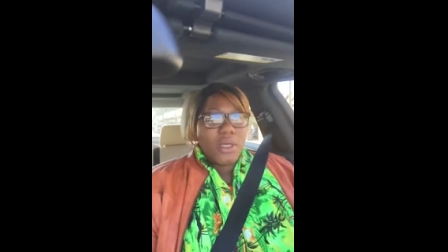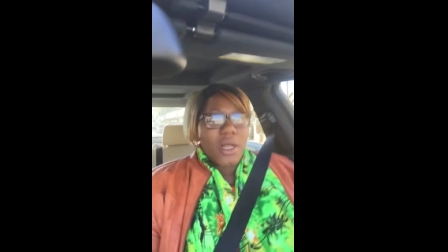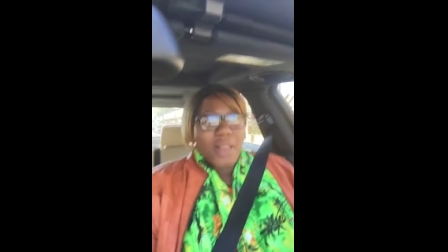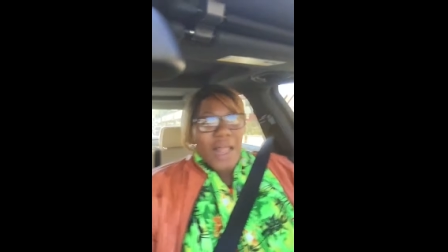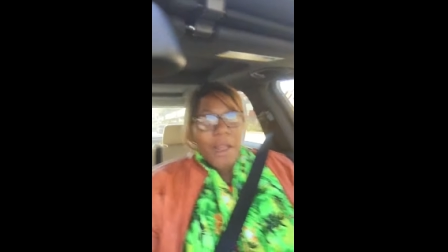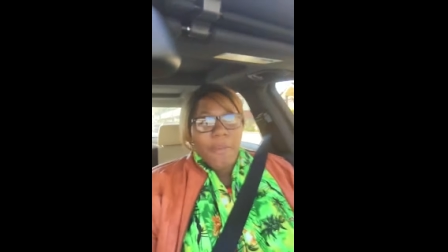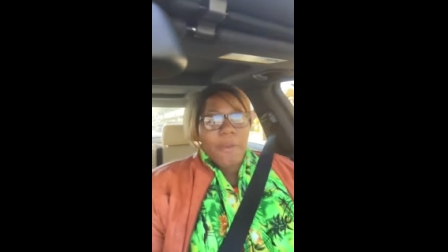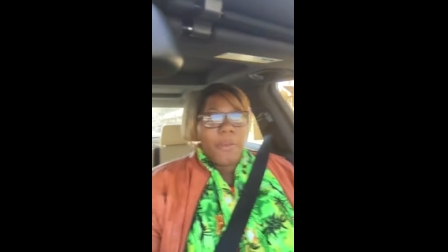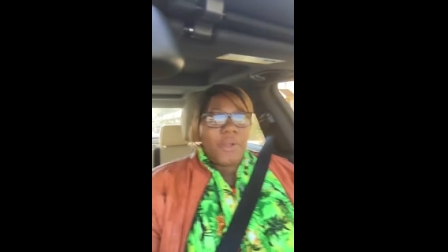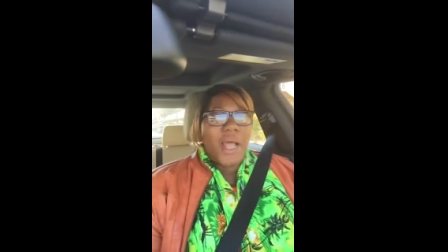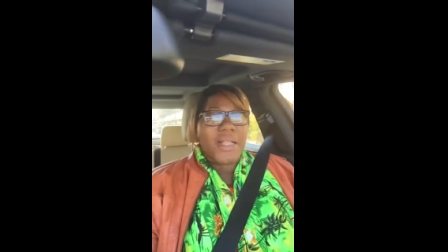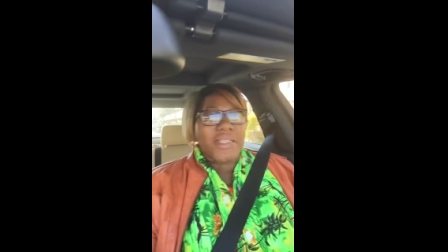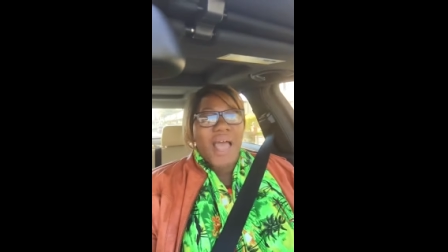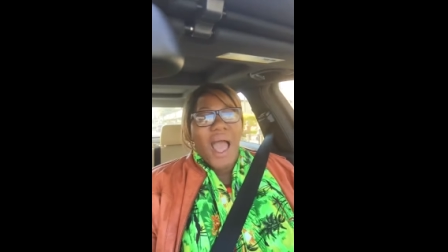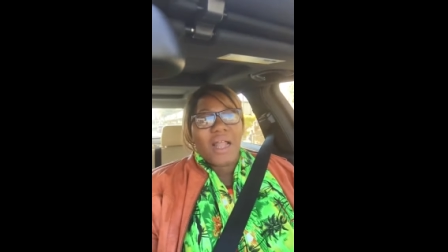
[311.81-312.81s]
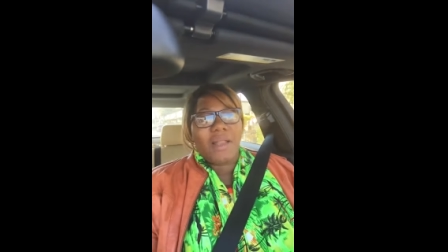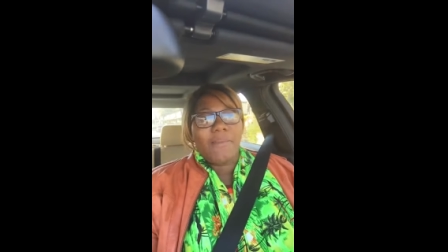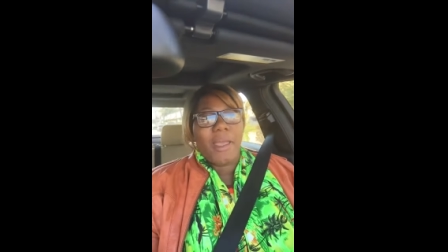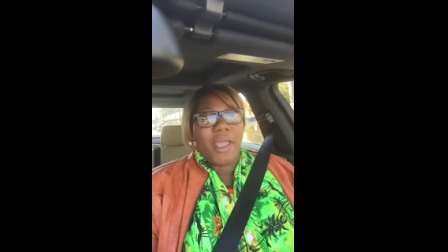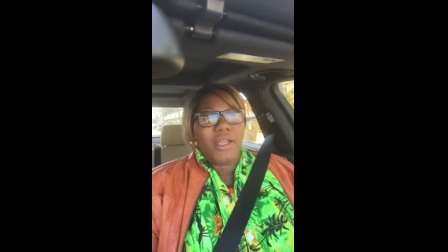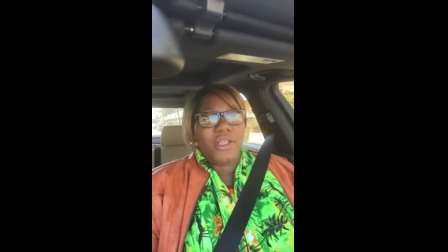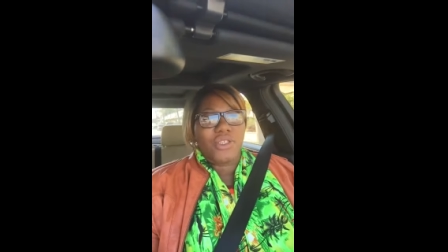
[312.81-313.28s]
A lot of people not tired of
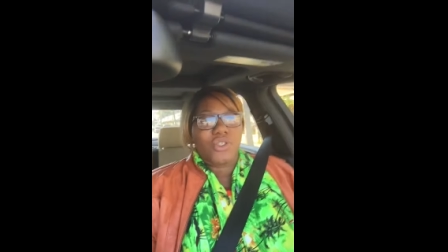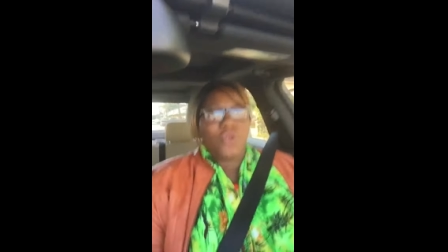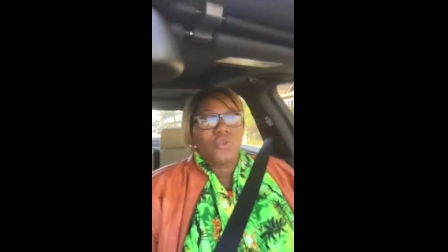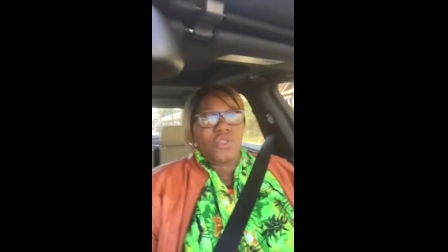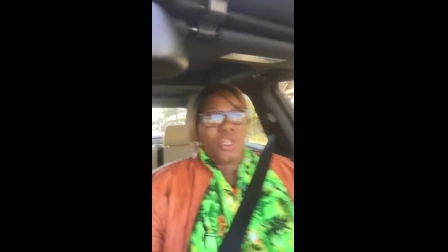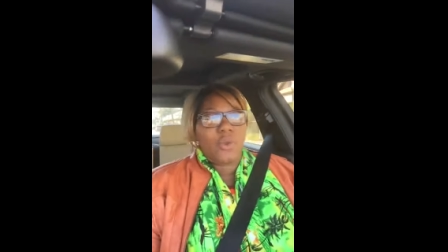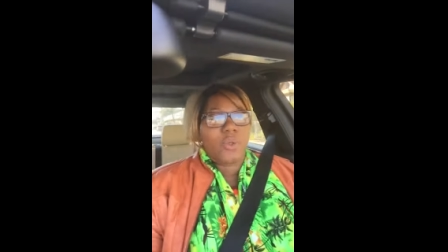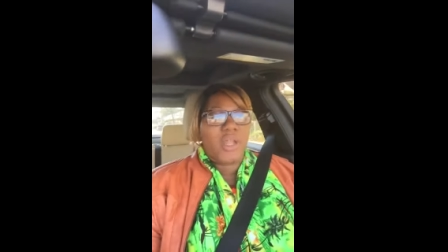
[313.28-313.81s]
making excuses.